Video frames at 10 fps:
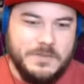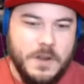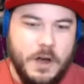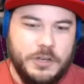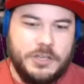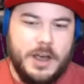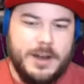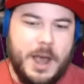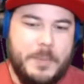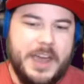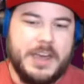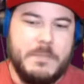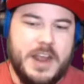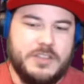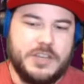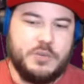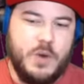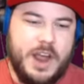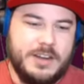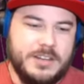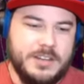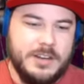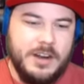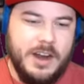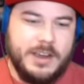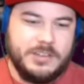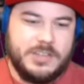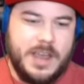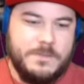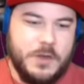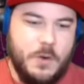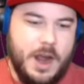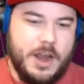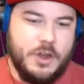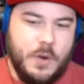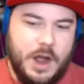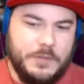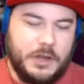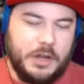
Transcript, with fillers: No, shut up! I can make this right! I can save you and Around the